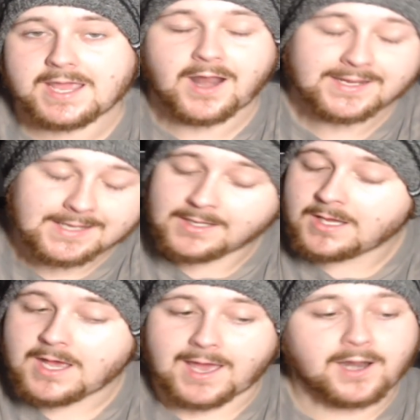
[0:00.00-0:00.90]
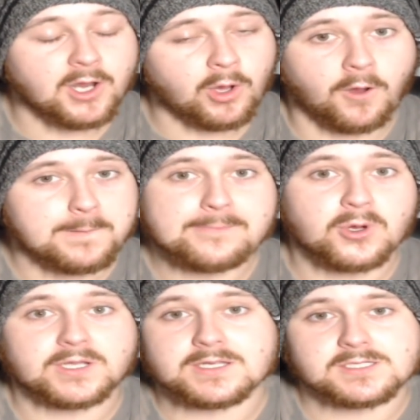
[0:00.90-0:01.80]
Like, and I know a lot of people
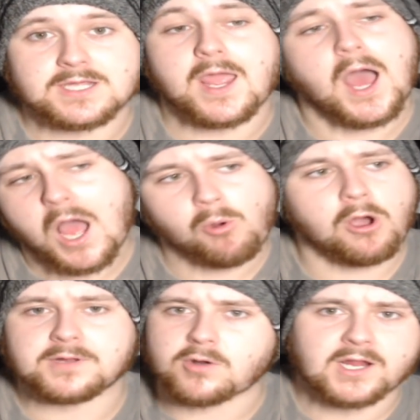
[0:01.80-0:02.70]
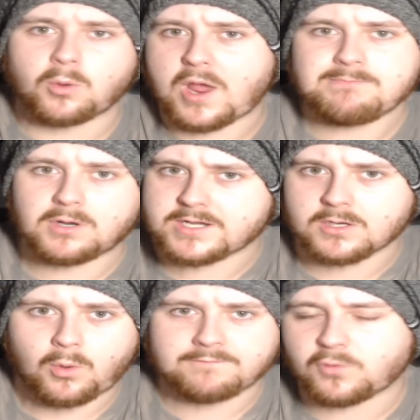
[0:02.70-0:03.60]
are going to say, well, McGregor weight bullied
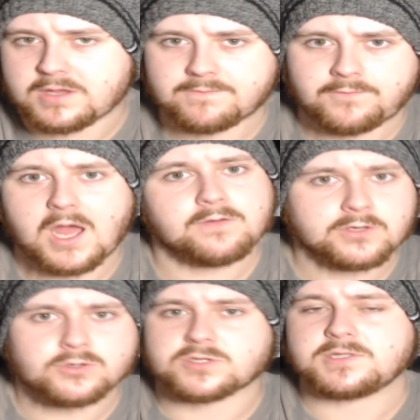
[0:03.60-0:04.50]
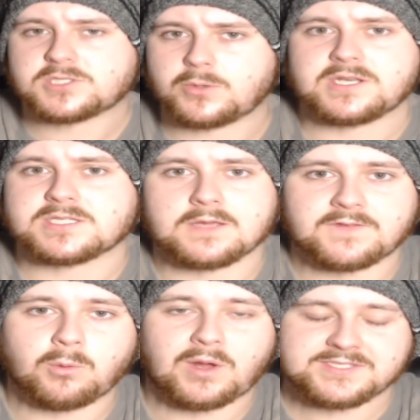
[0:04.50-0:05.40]
at 145 and Usman's doing the same
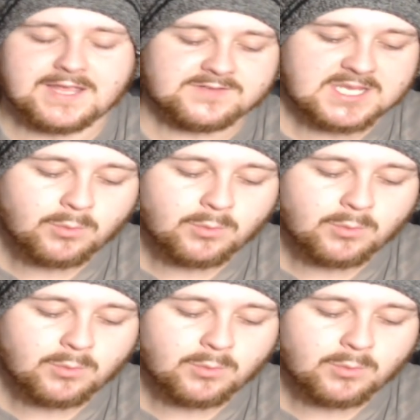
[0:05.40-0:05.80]
thing at 170.